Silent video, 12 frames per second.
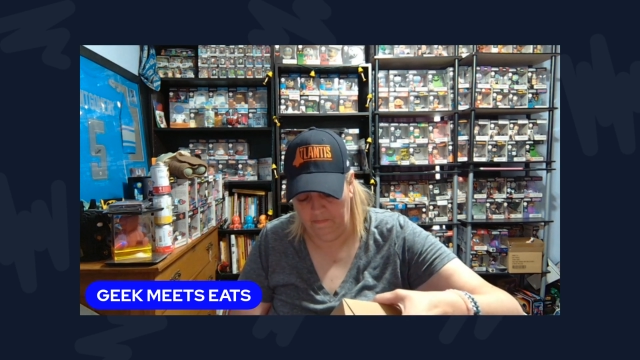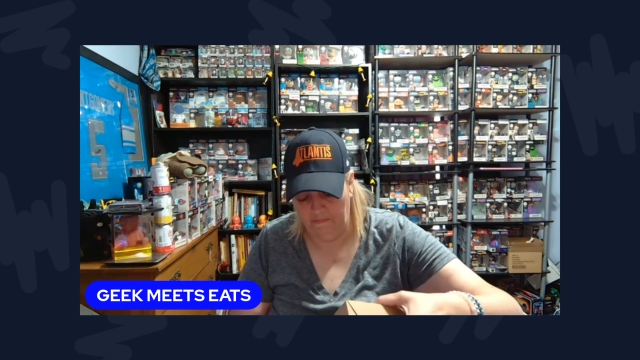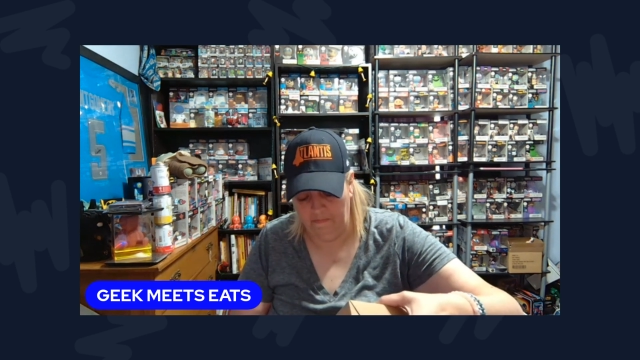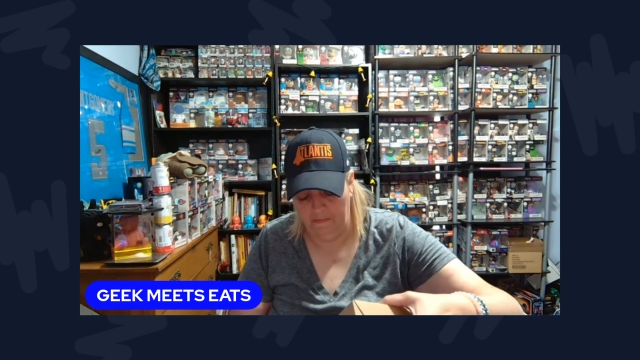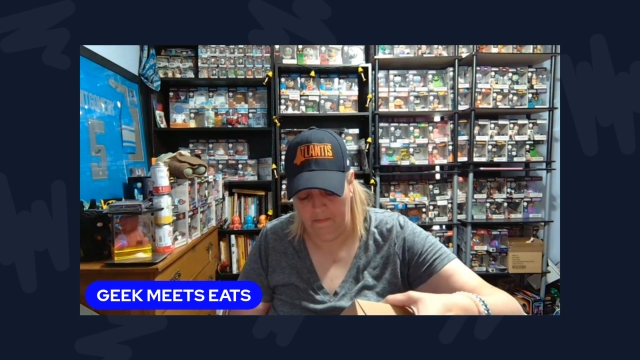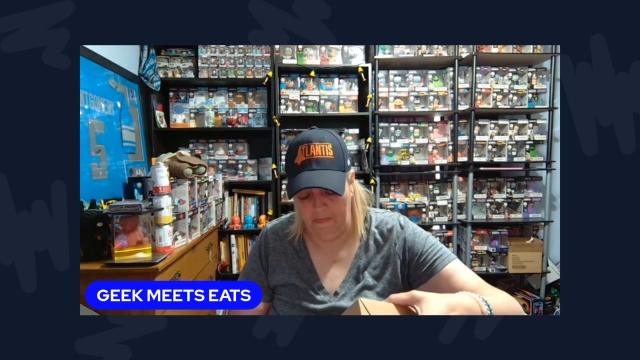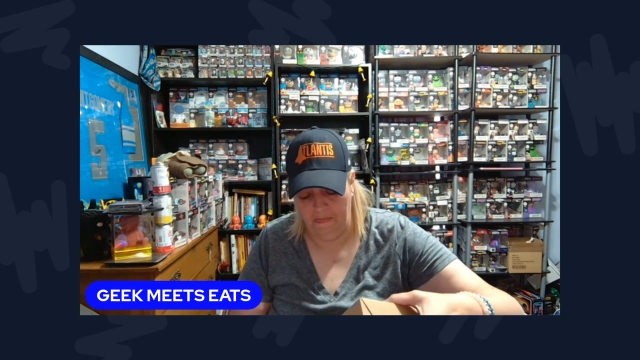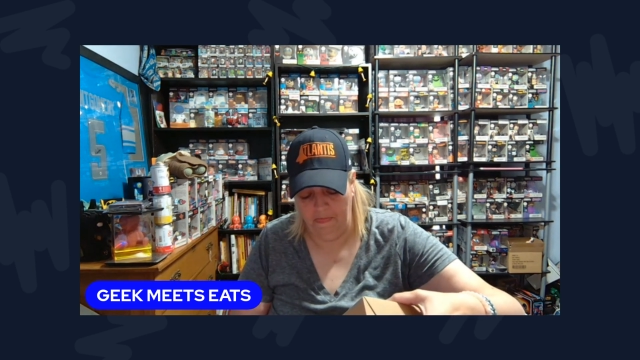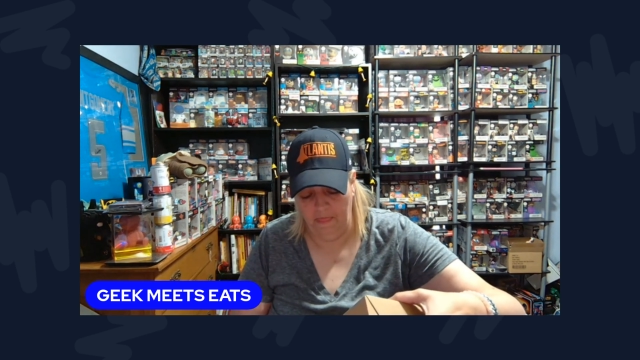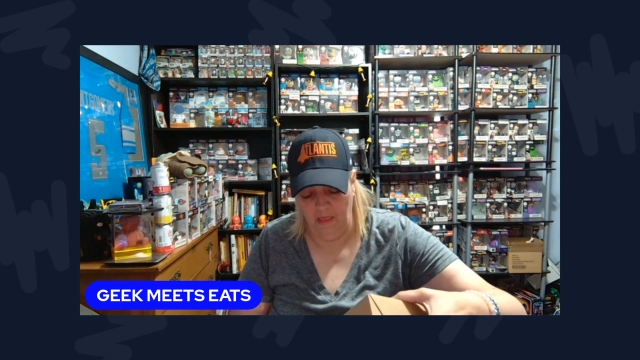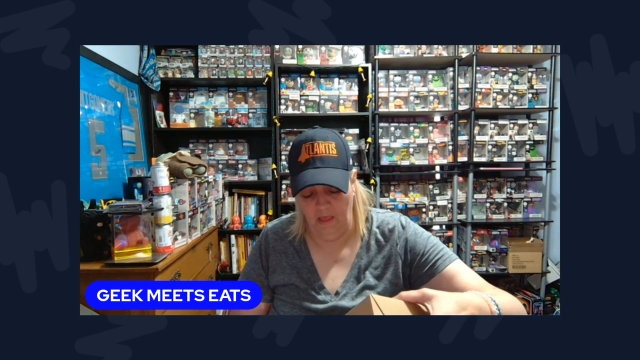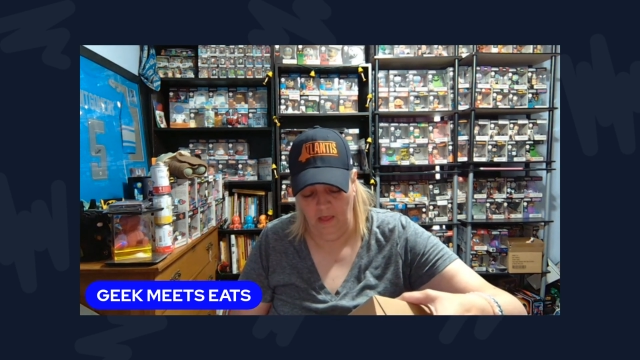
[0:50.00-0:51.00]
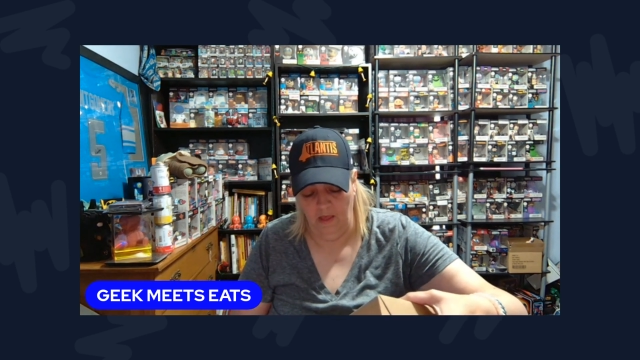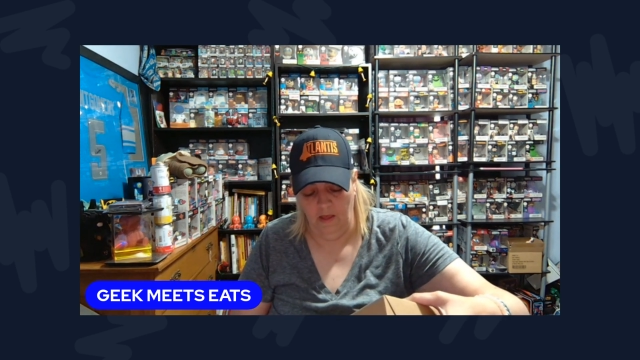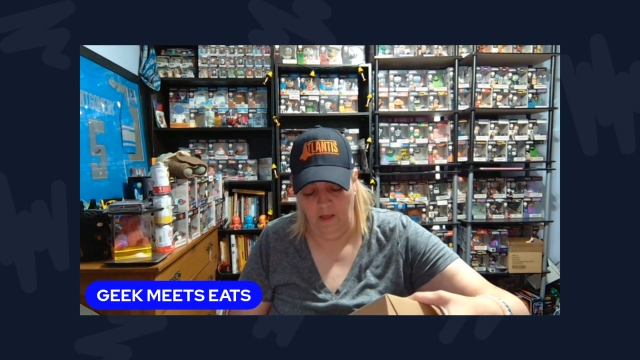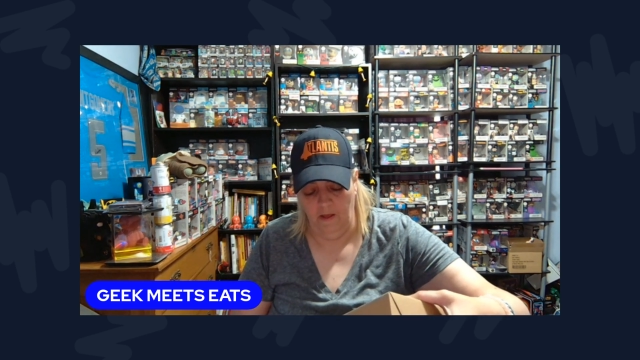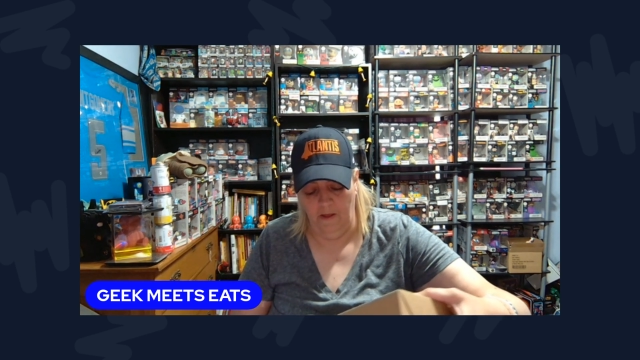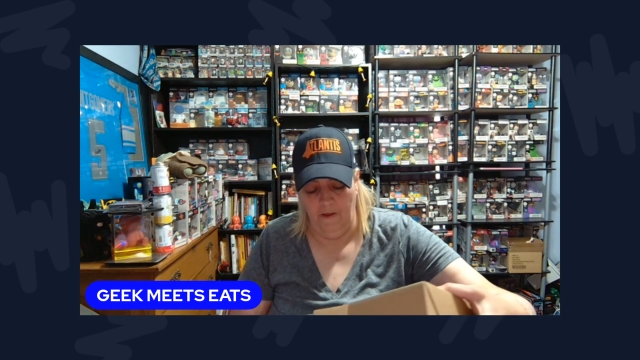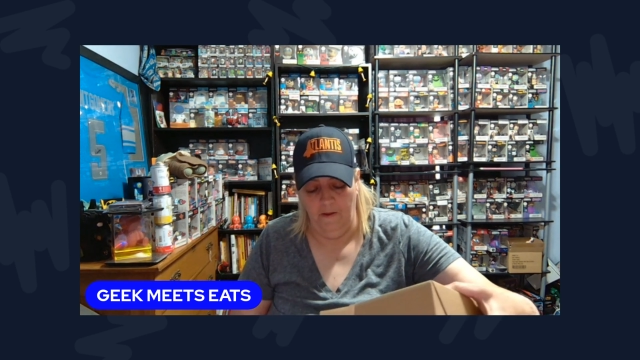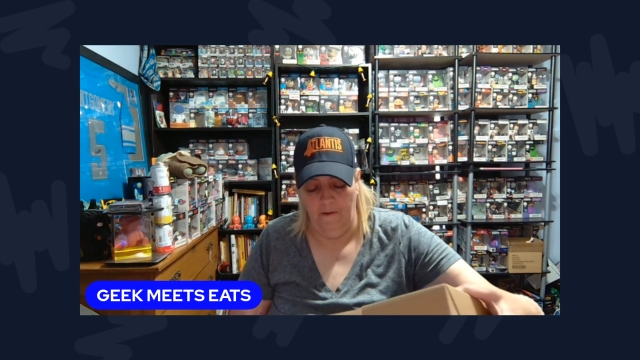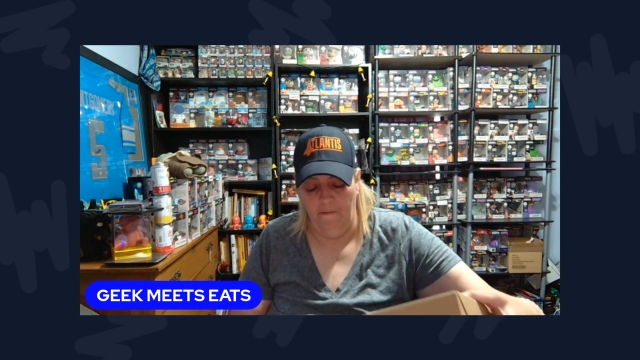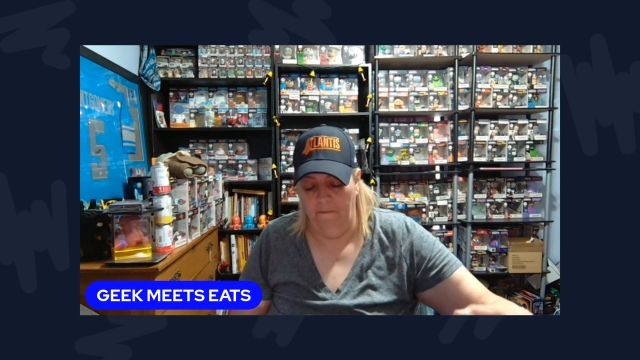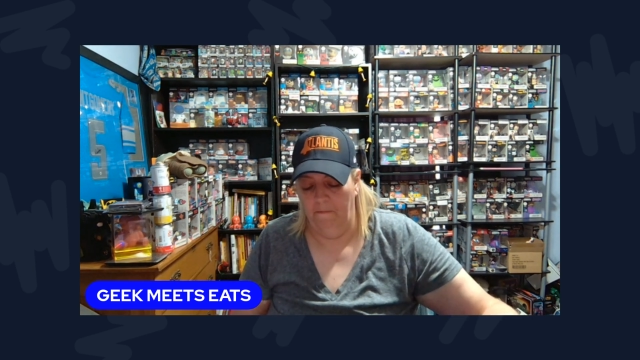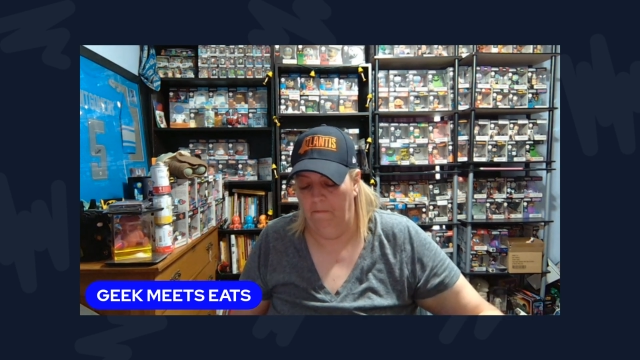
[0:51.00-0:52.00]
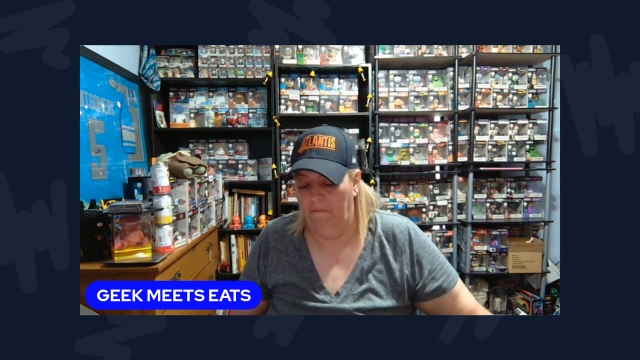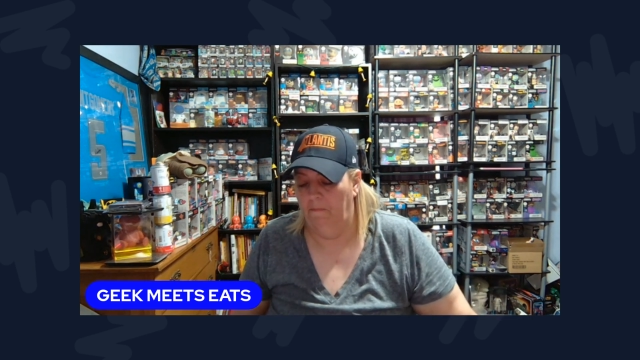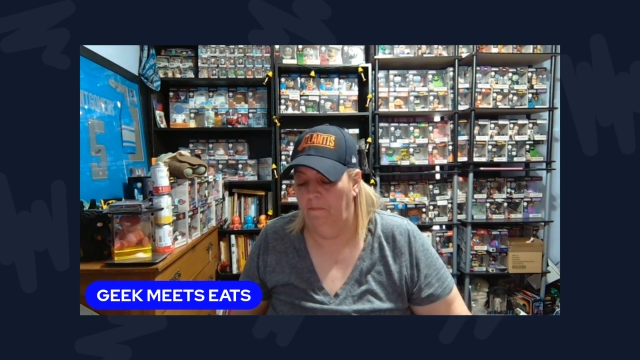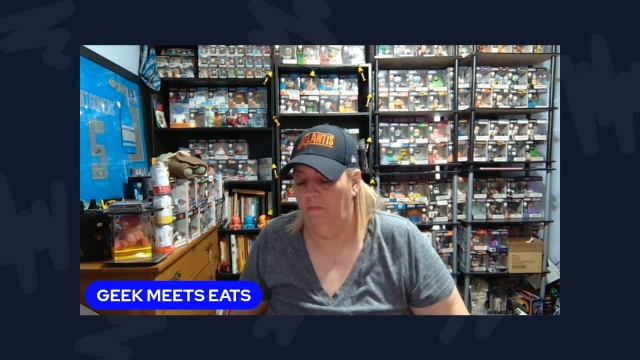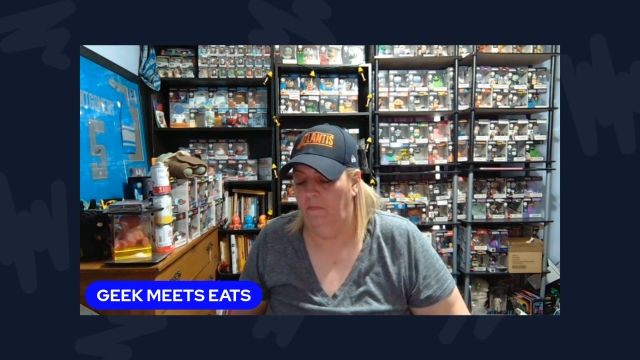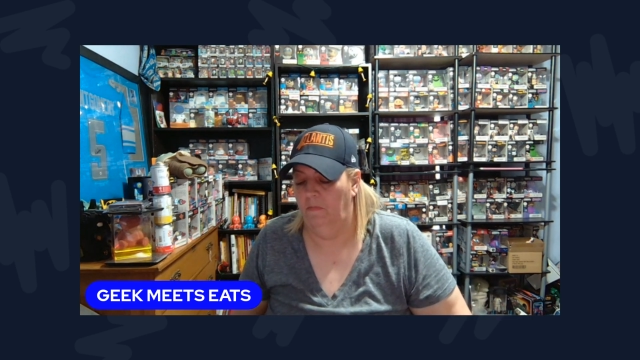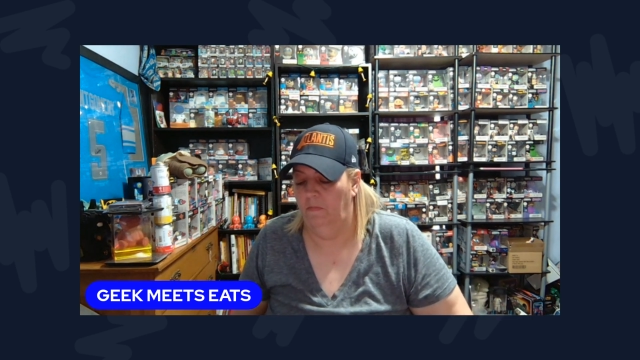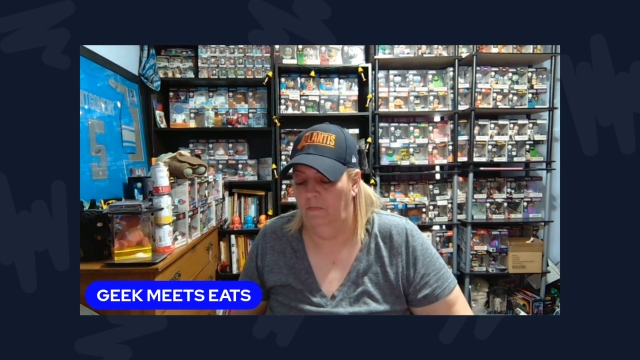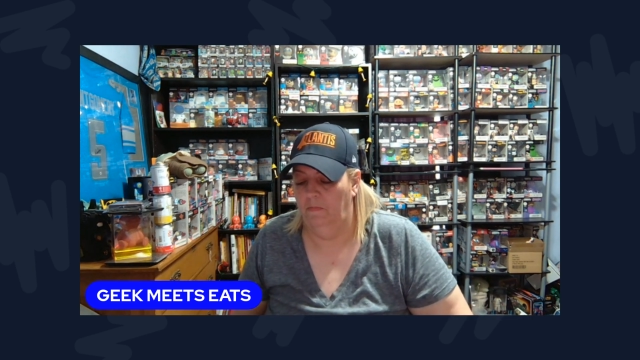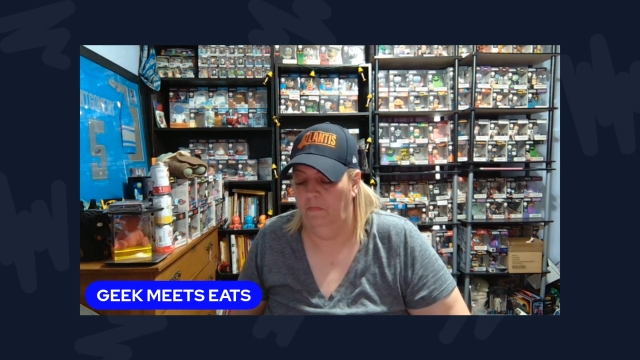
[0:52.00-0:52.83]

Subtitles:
(no one is talking)